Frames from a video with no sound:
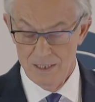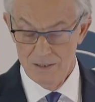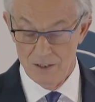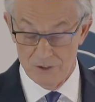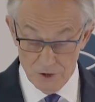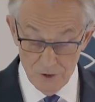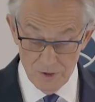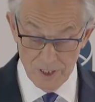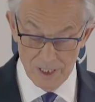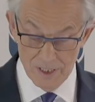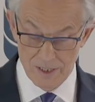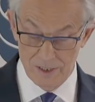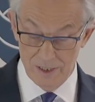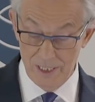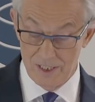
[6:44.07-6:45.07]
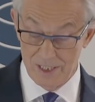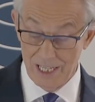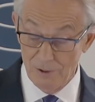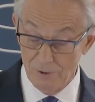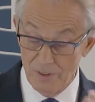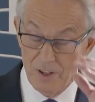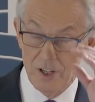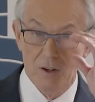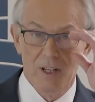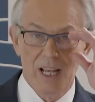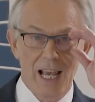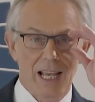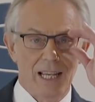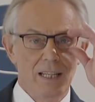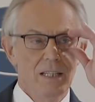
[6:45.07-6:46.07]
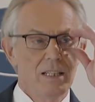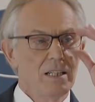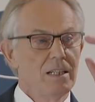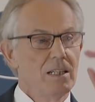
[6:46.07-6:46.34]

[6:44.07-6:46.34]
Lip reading: the truth is, at least here in the UK,